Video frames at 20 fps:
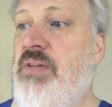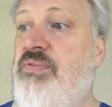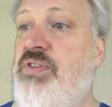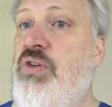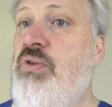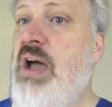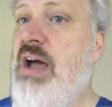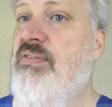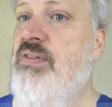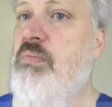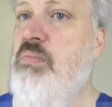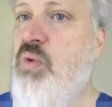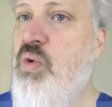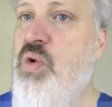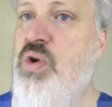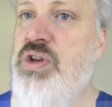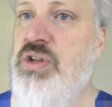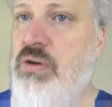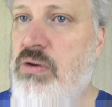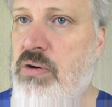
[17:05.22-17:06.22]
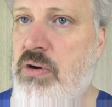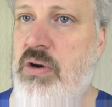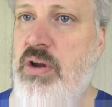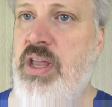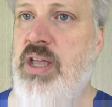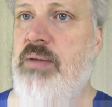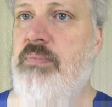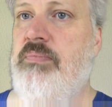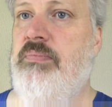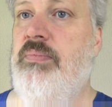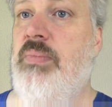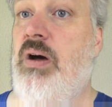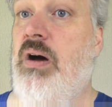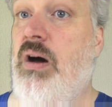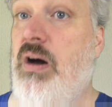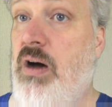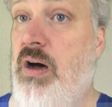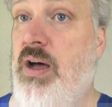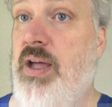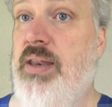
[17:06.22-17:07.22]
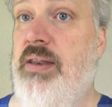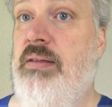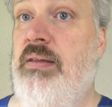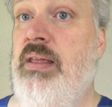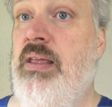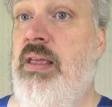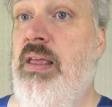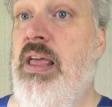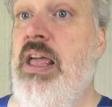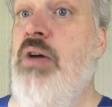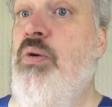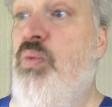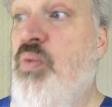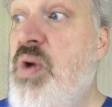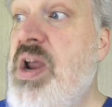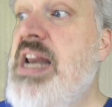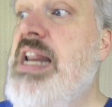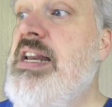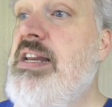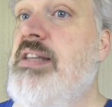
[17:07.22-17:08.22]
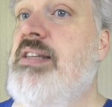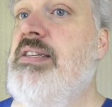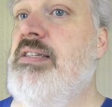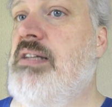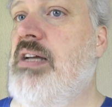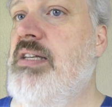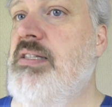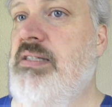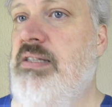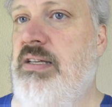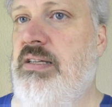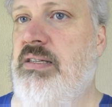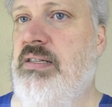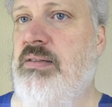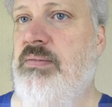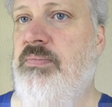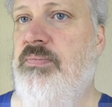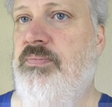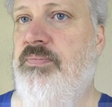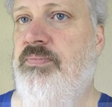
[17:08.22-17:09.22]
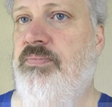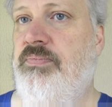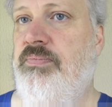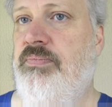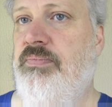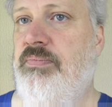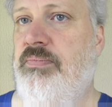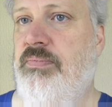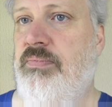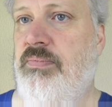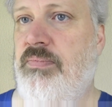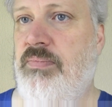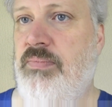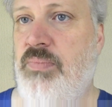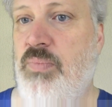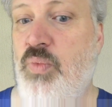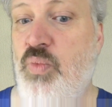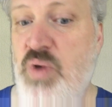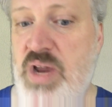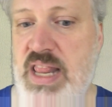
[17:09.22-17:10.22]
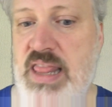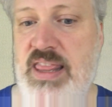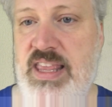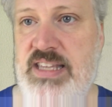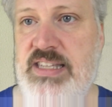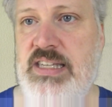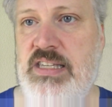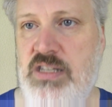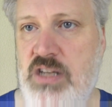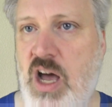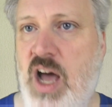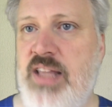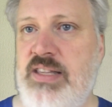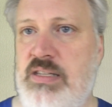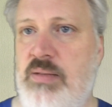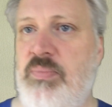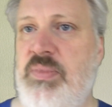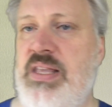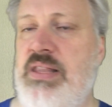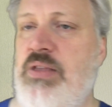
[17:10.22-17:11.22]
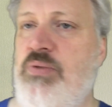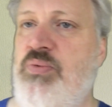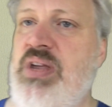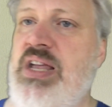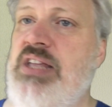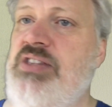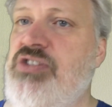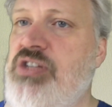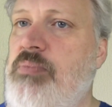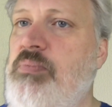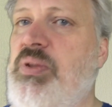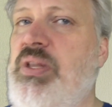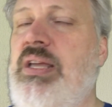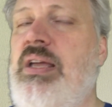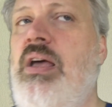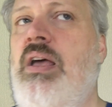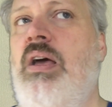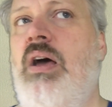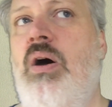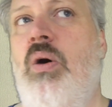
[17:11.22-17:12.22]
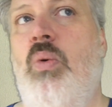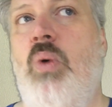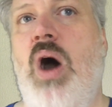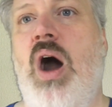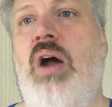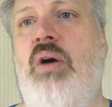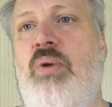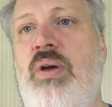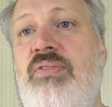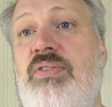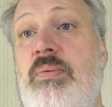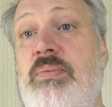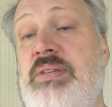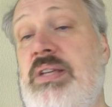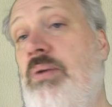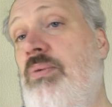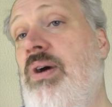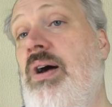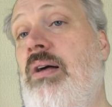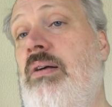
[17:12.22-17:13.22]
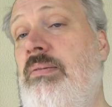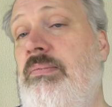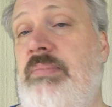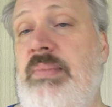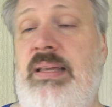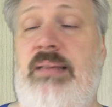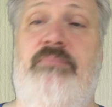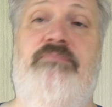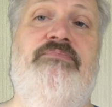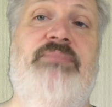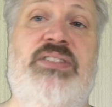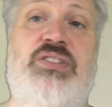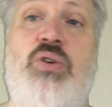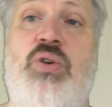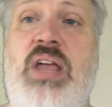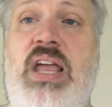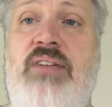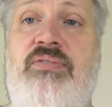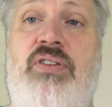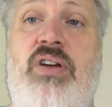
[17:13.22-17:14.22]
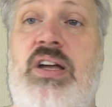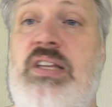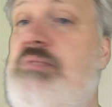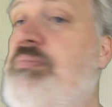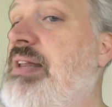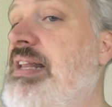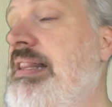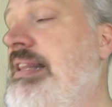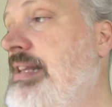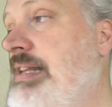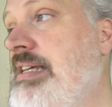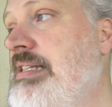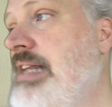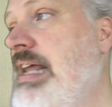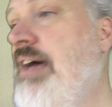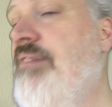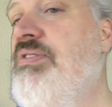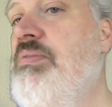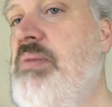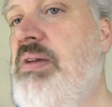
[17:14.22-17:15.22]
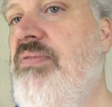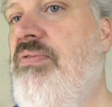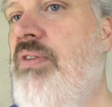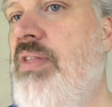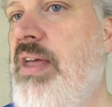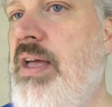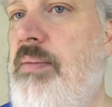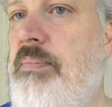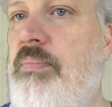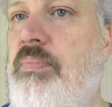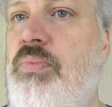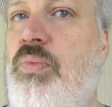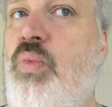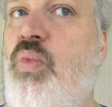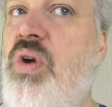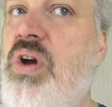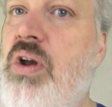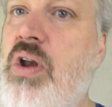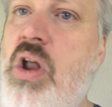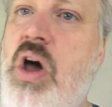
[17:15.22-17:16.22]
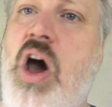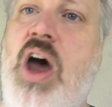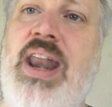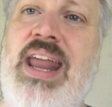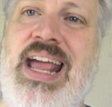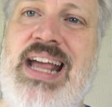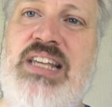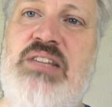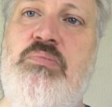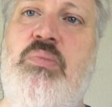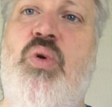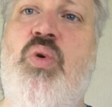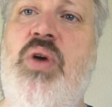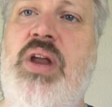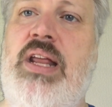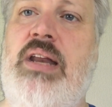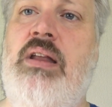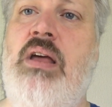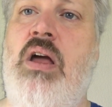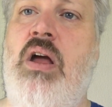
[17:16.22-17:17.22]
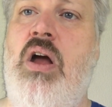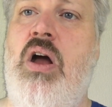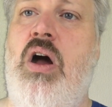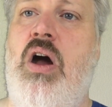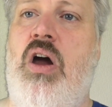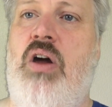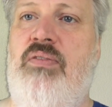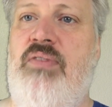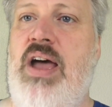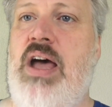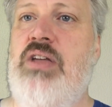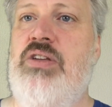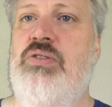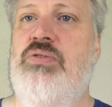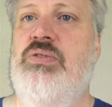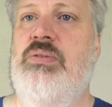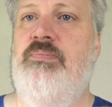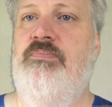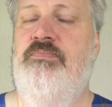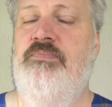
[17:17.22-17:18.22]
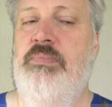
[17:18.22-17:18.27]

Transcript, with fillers: if you have a moratorium on, we need to discuss this. This is not something that we can simply walk away from and say, well, it's okay for us, but it doesn't have to be for them. We're not exporting our values.